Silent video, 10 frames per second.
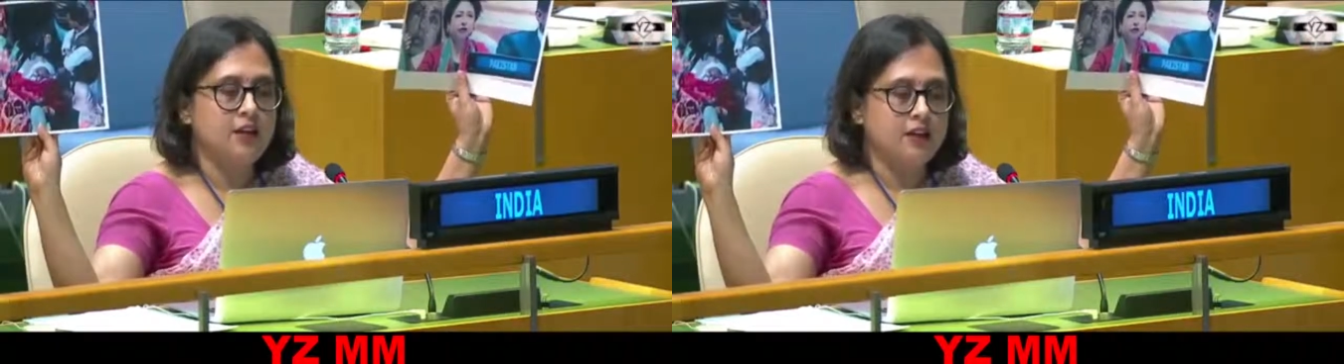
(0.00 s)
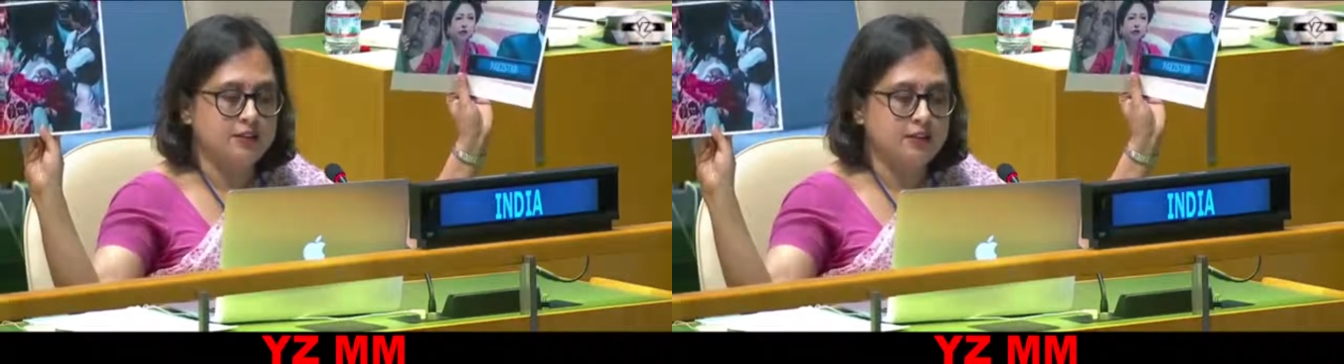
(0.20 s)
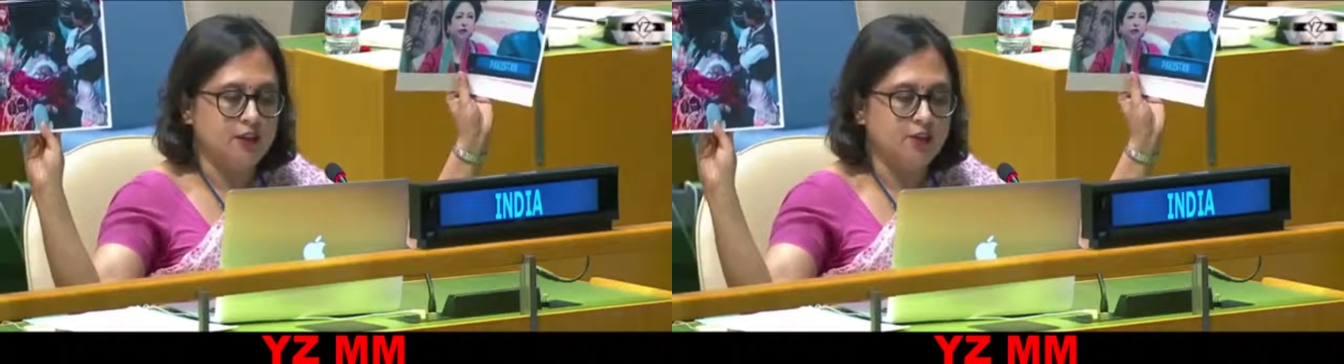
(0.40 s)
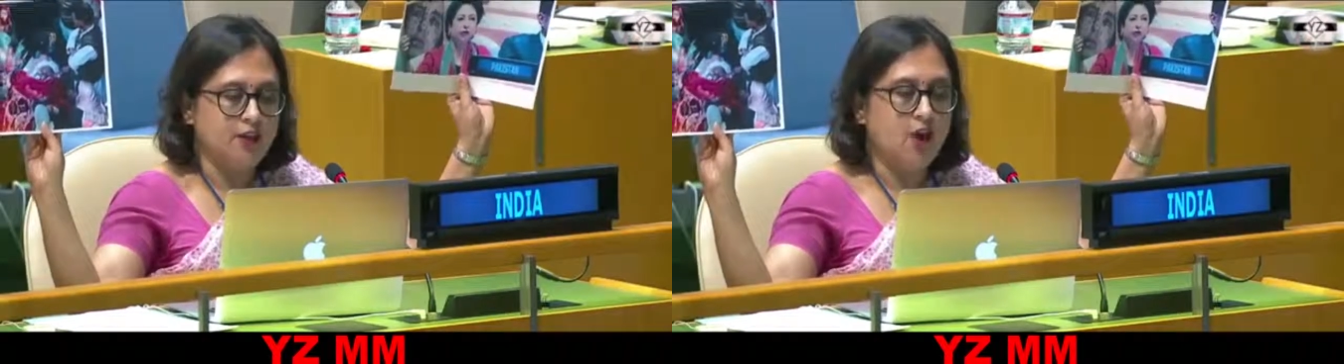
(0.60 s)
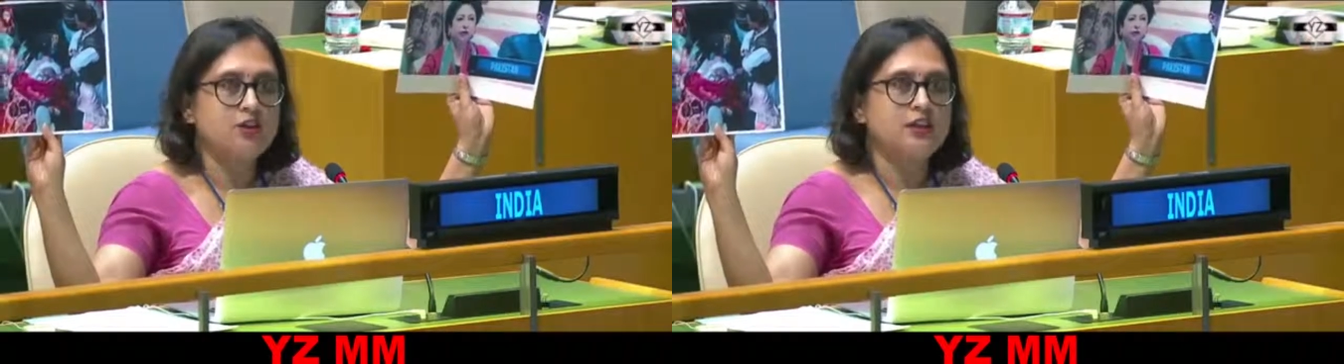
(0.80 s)
is
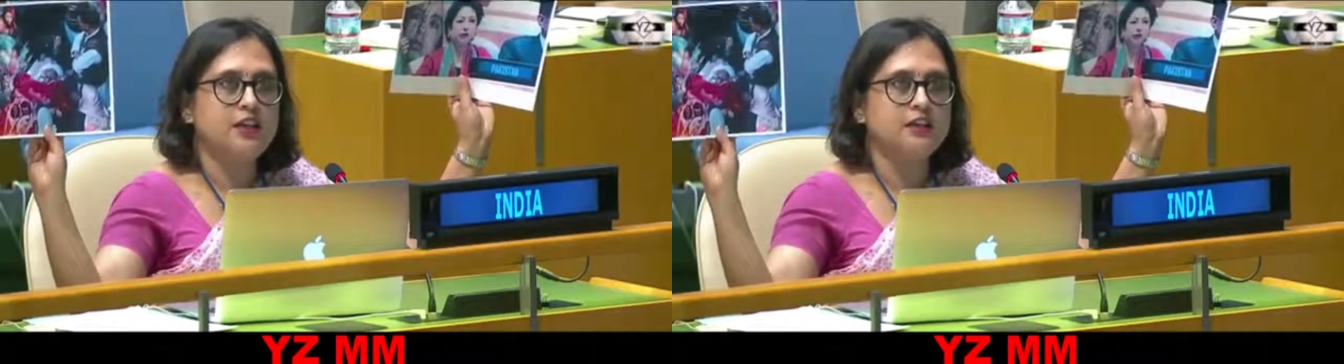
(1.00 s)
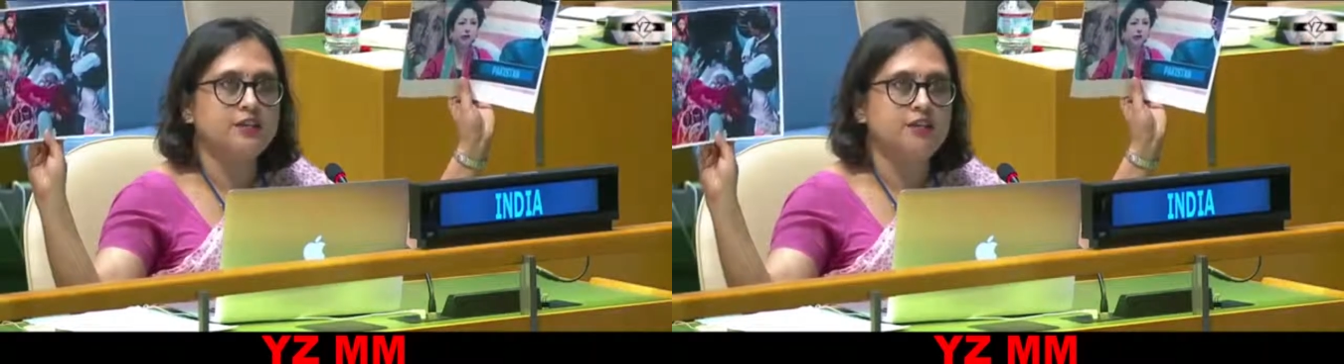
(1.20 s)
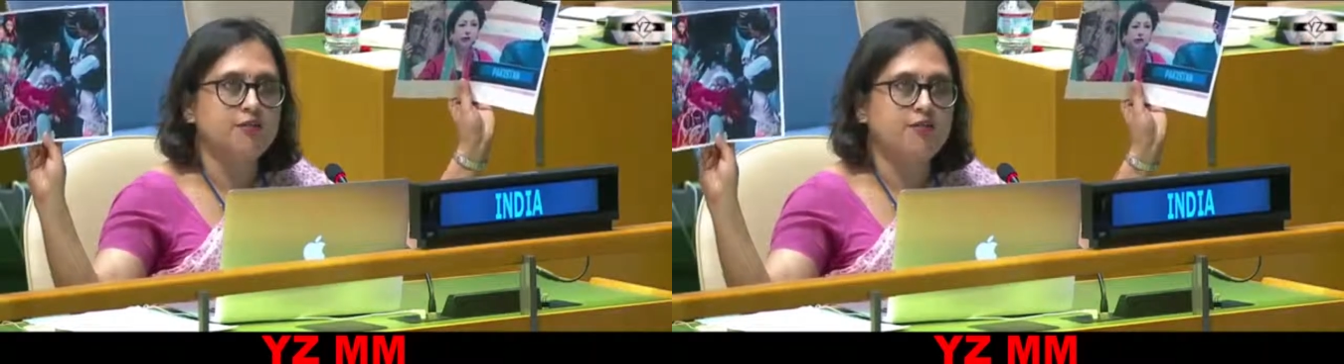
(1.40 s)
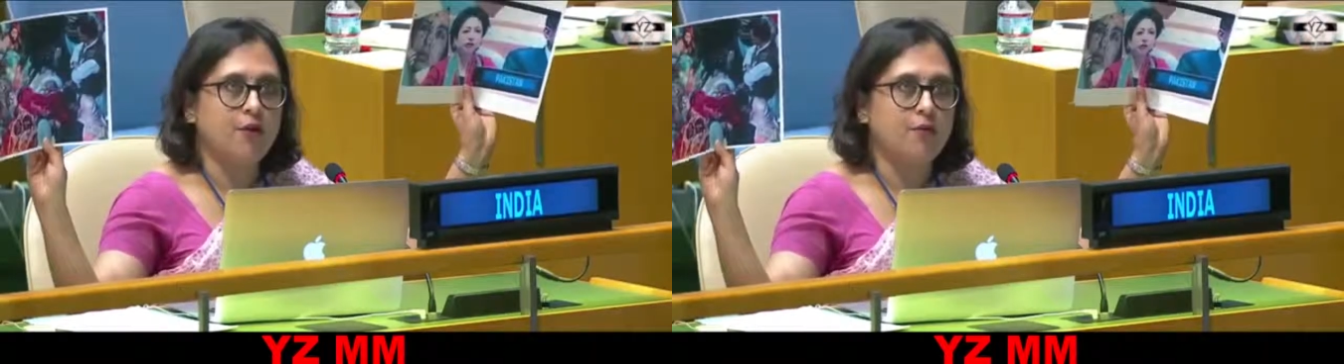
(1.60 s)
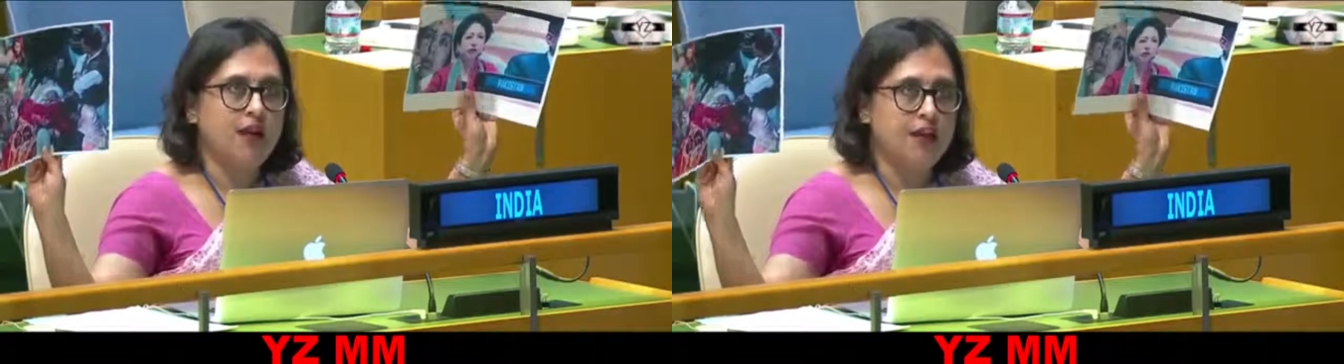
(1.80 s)
not hidden
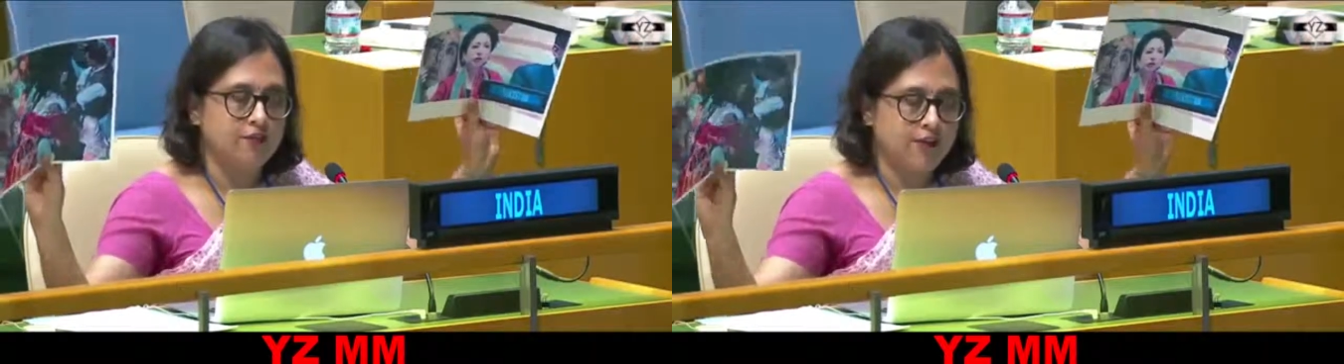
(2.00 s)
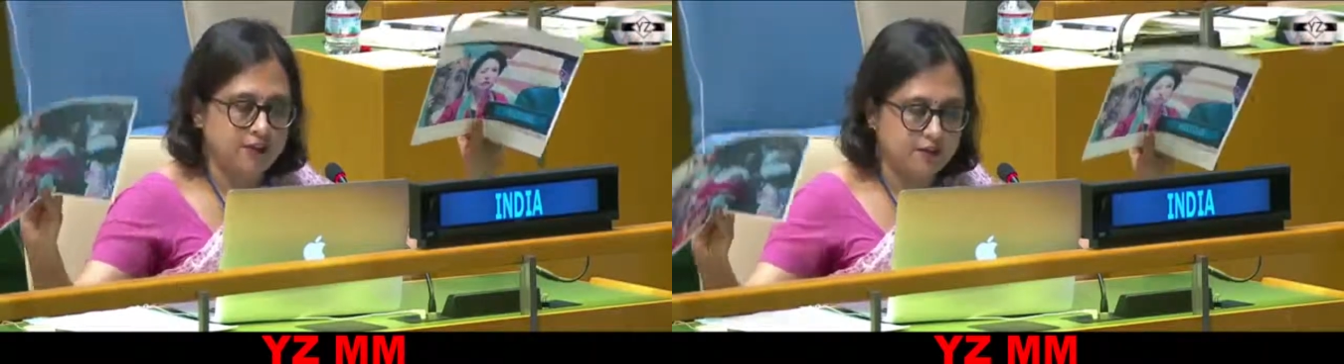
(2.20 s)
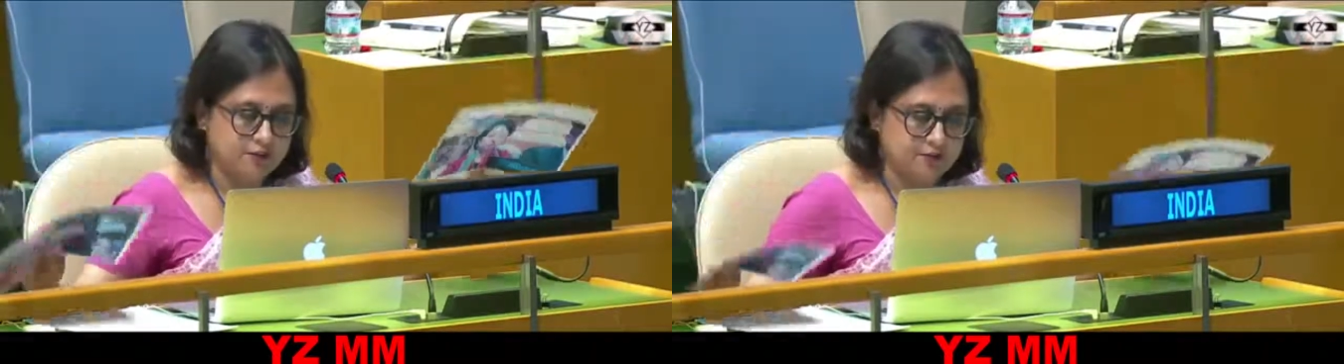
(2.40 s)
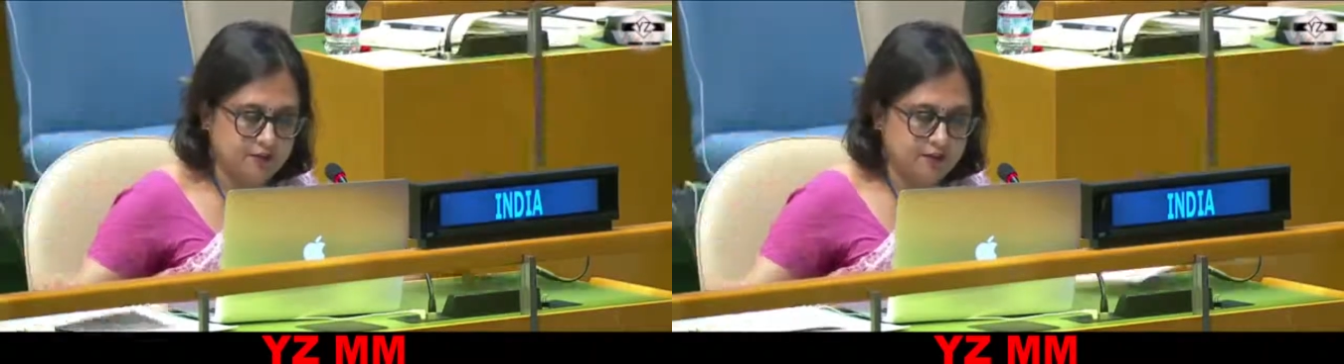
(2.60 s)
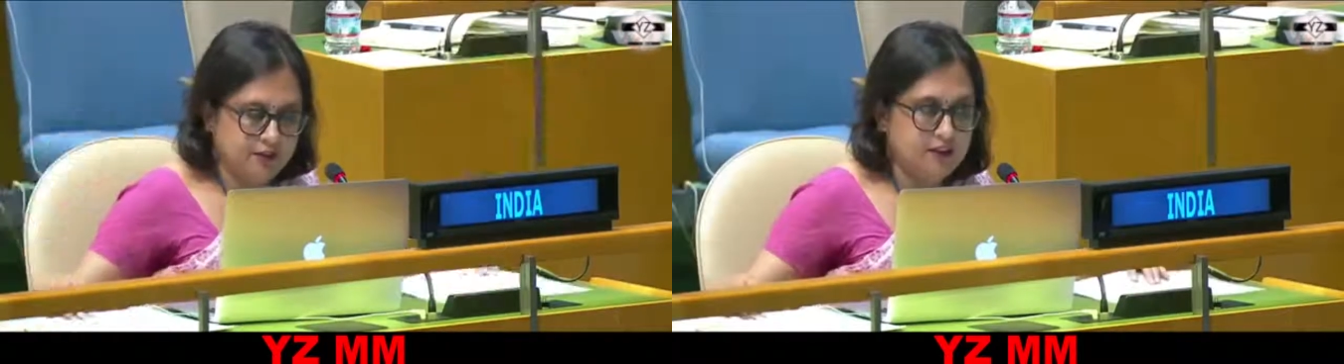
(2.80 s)
from anyone.
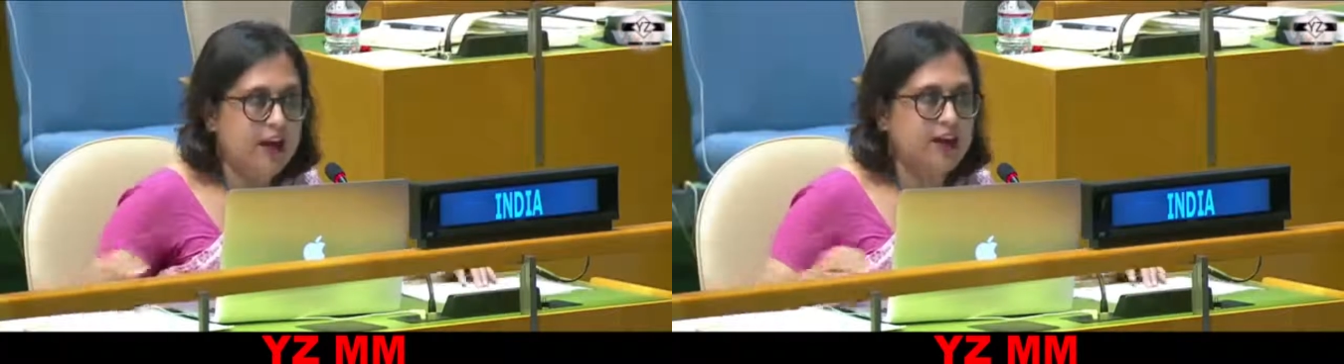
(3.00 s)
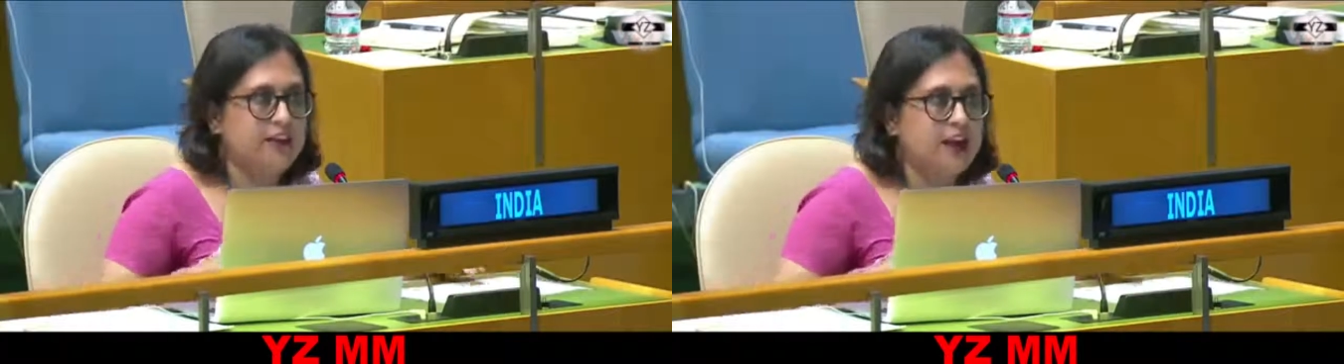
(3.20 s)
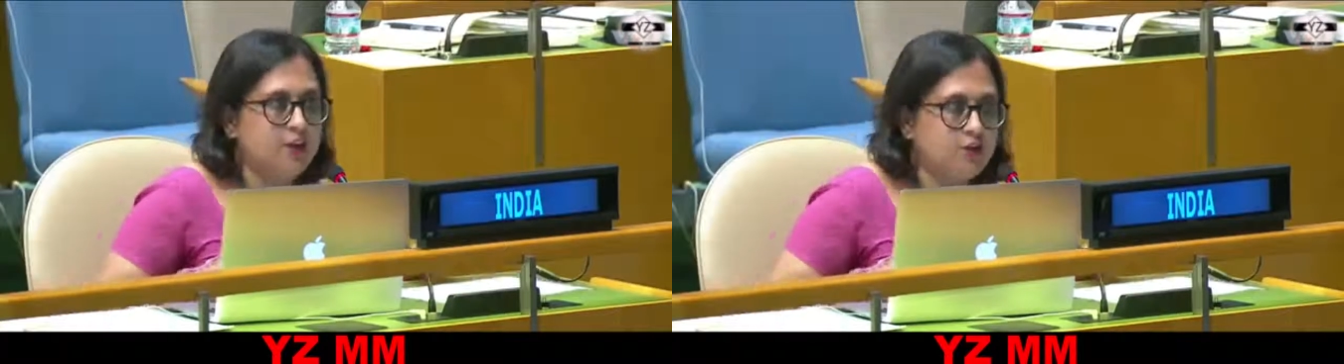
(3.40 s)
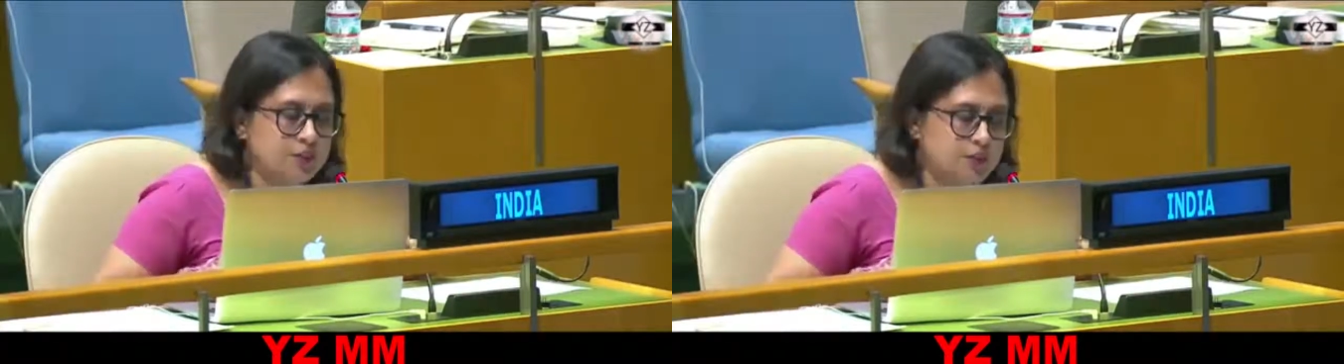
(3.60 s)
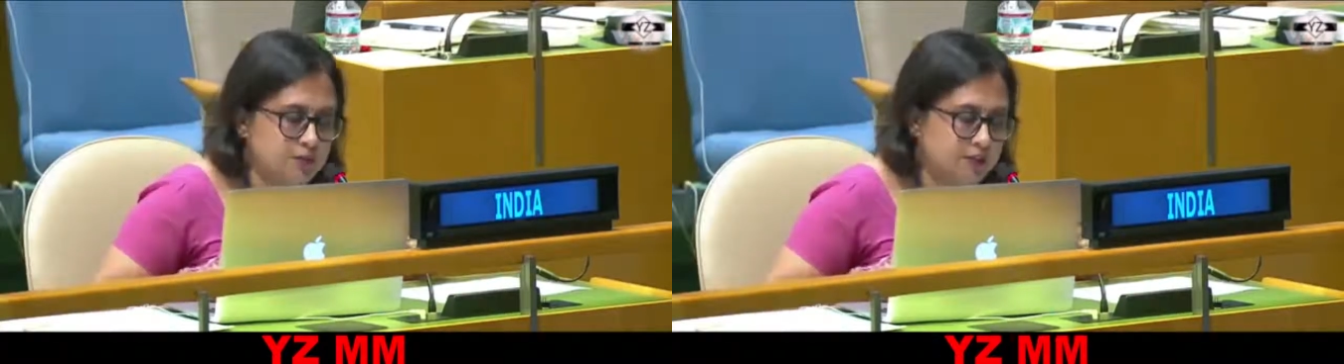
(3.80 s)
I thank you,
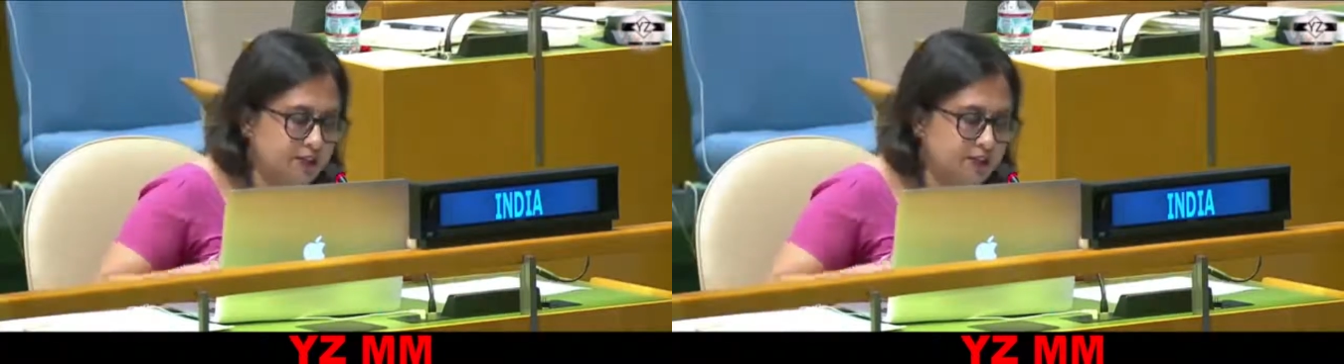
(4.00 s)
Mr.